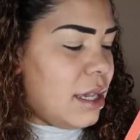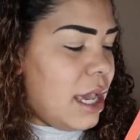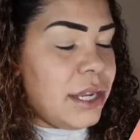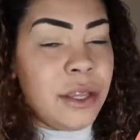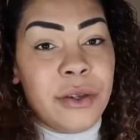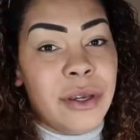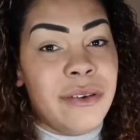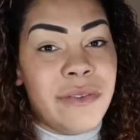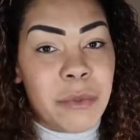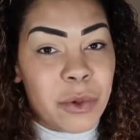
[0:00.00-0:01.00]
I don't know
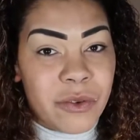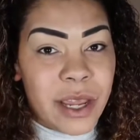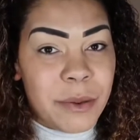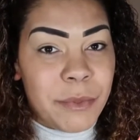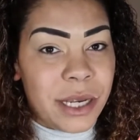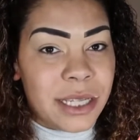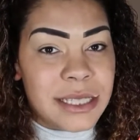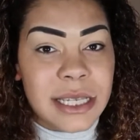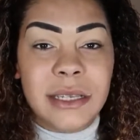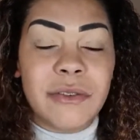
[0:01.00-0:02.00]
if I'm correct, but I
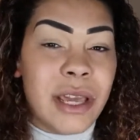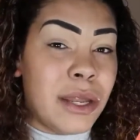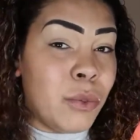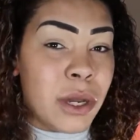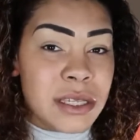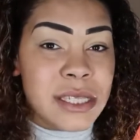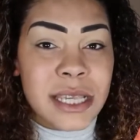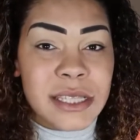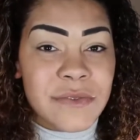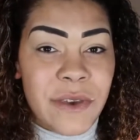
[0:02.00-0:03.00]
think red was
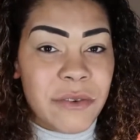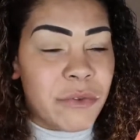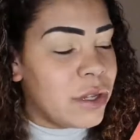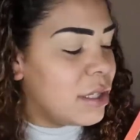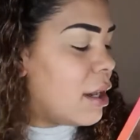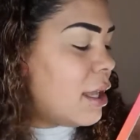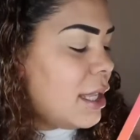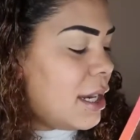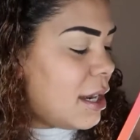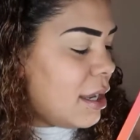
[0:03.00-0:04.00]
his favorite
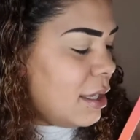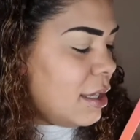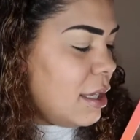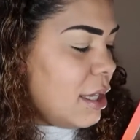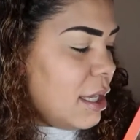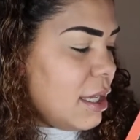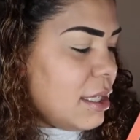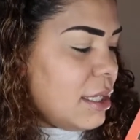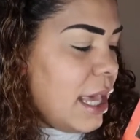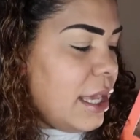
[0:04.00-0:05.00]
color.
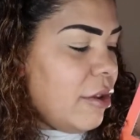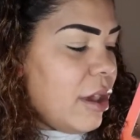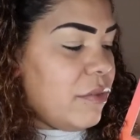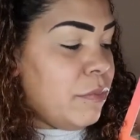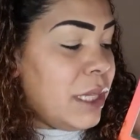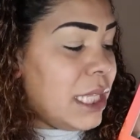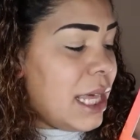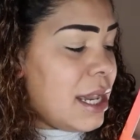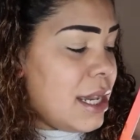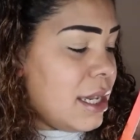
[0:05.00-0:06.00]
Then you have
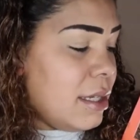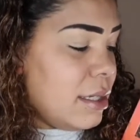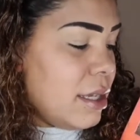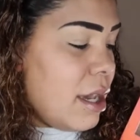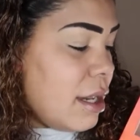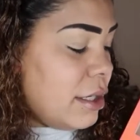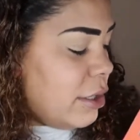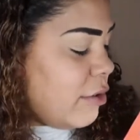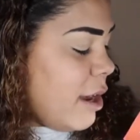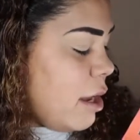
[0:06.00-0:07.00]
Mila,
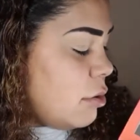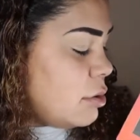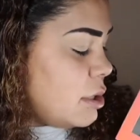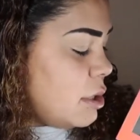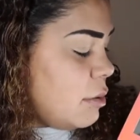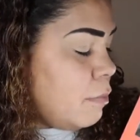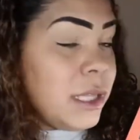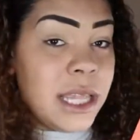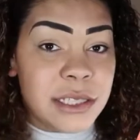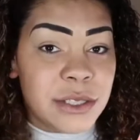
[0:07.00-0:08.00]
Underground,
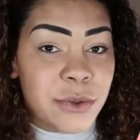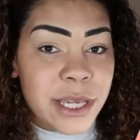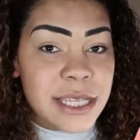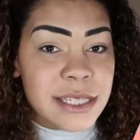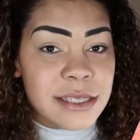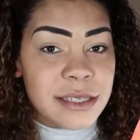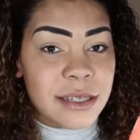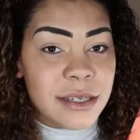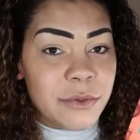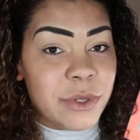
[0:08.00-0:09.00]
Plot Twist,
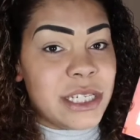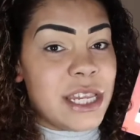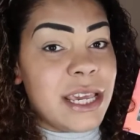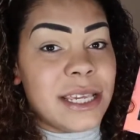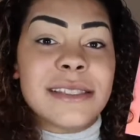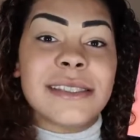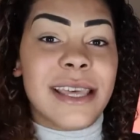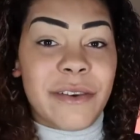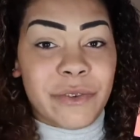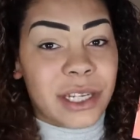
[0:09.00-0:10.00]
which is
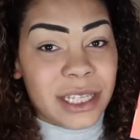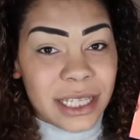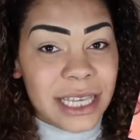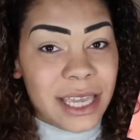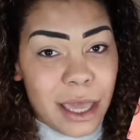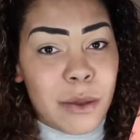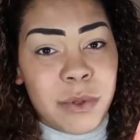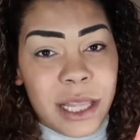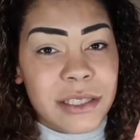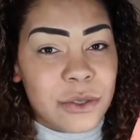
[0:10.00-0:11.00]
definitely a
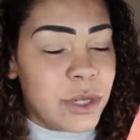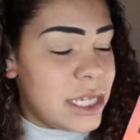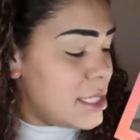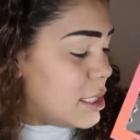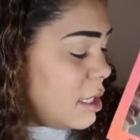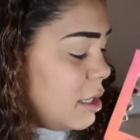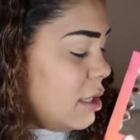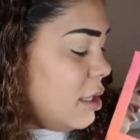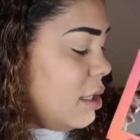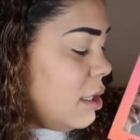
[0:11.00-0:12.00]
plot twist.
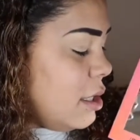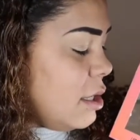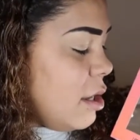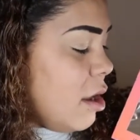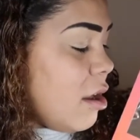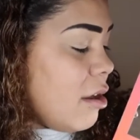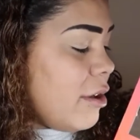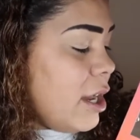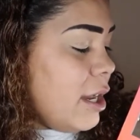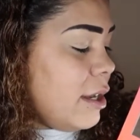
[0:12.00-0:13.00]

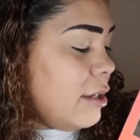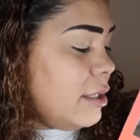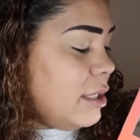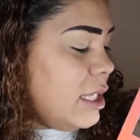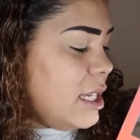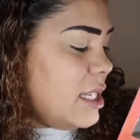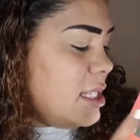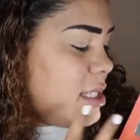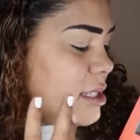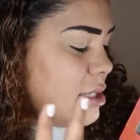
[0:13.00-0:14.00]
Aura,
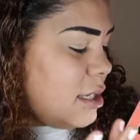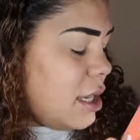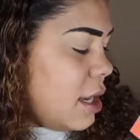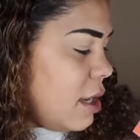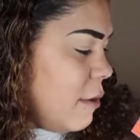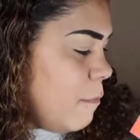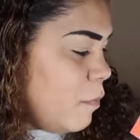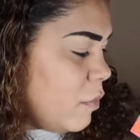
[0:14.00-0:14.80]
this, yeah,